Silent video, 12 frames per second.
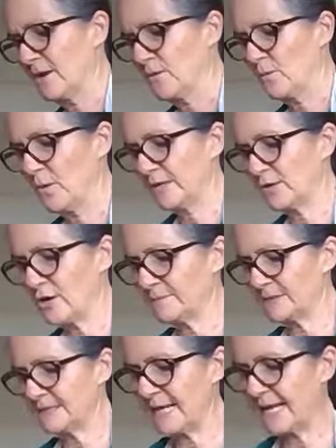when
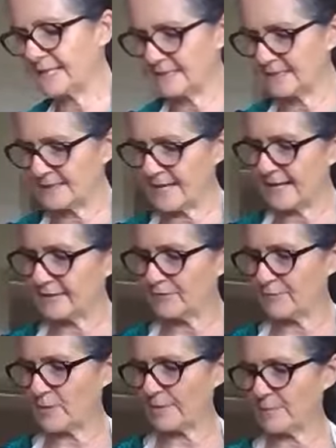I'm taking it out
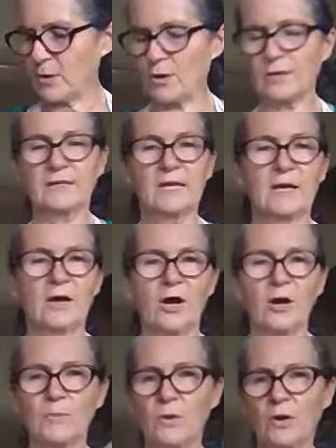of my pot,
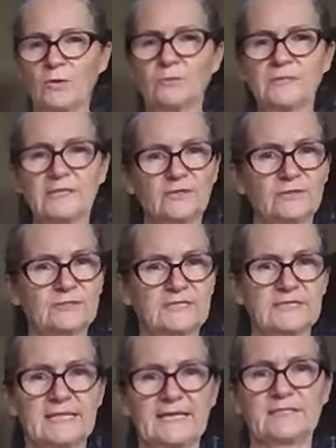I'm only
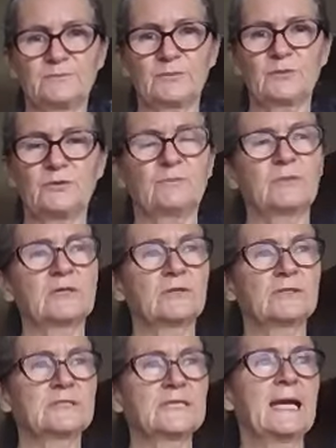using that spoon,
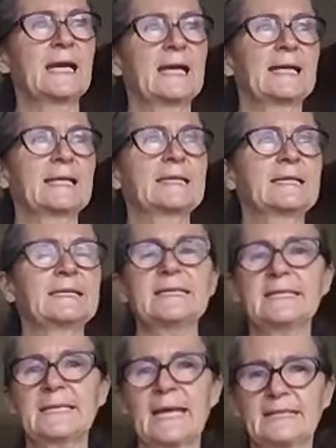because
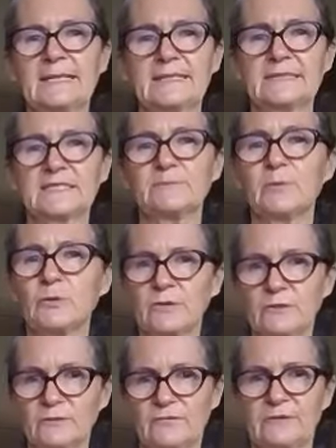ghee can get
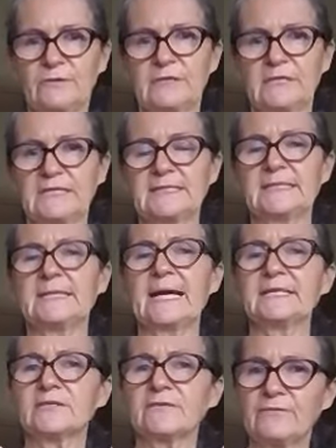spoiled very easy. It
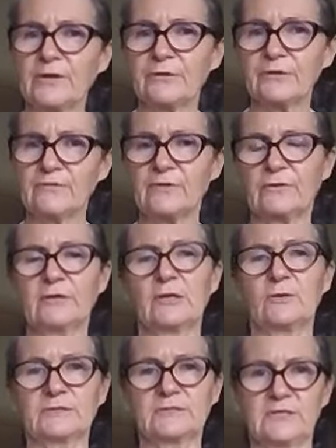has a very, very
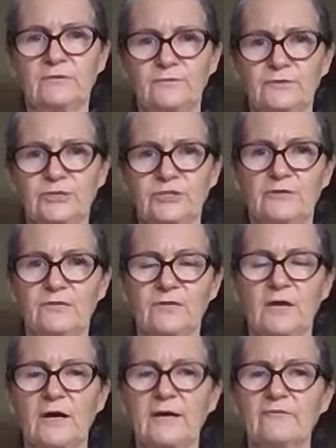long shelf
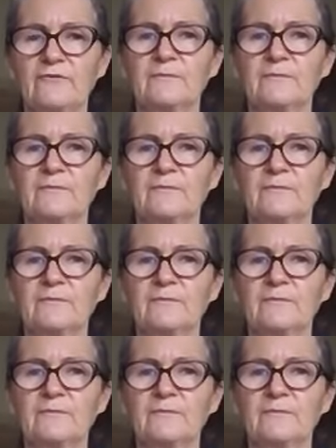life.